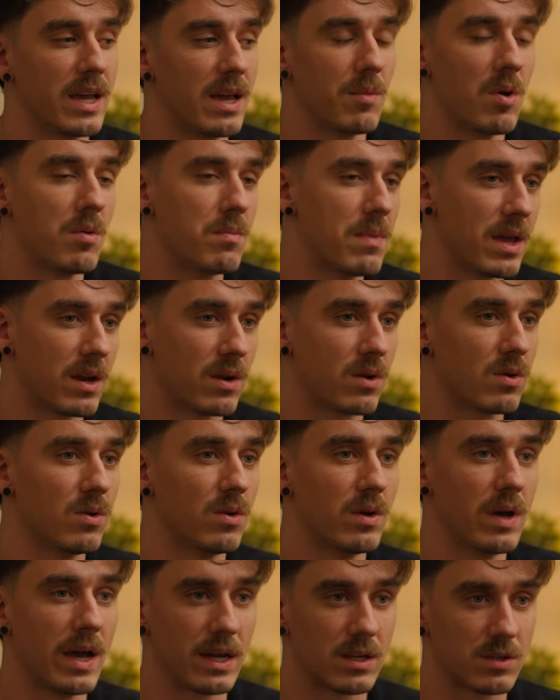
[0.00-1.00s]
am a
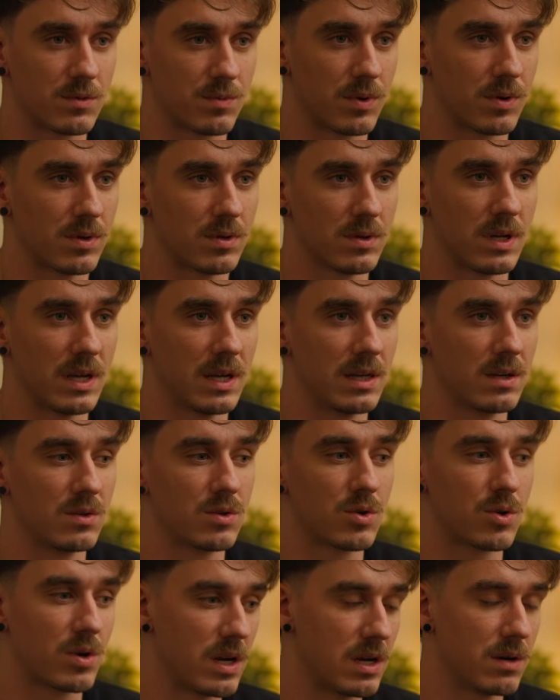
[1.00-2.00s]
medical expert and
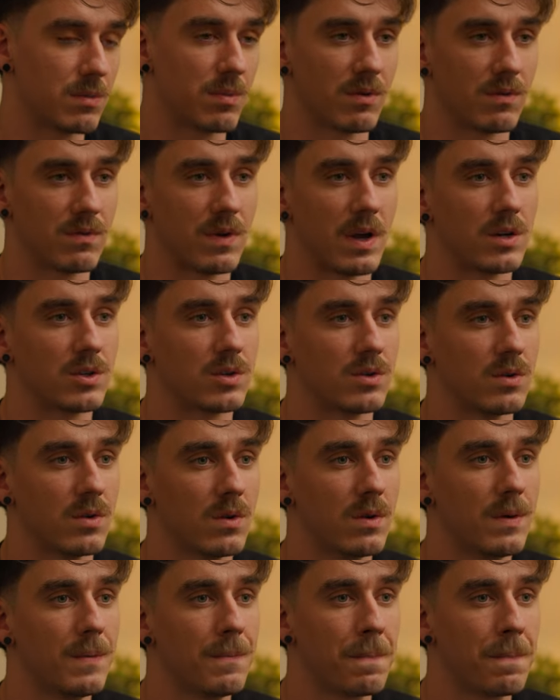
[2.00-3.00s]
trained professional,